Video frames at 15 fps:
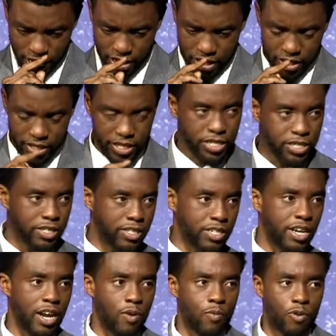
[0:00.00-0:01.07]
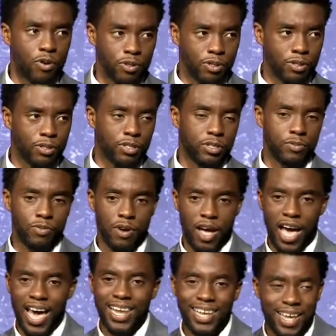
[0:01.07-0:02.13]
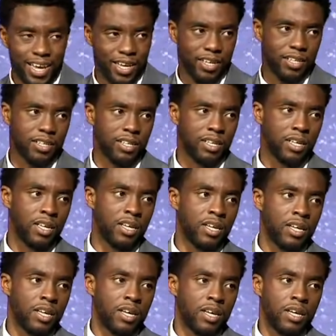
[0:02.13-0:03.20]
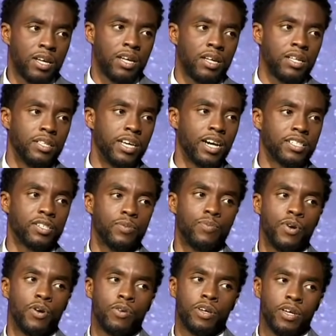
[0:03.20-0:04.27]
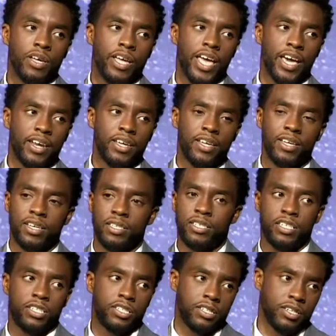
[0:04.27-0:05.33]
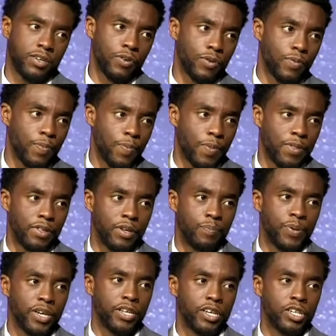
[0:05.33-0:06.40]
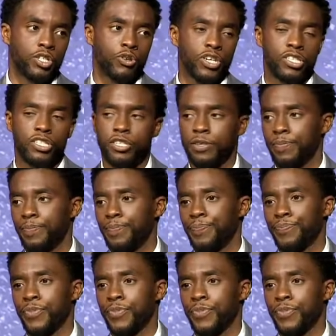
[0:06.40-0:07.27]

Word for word: and in addition to that, I want to highlight Doctor Mona Anna Atisha, the pediatrician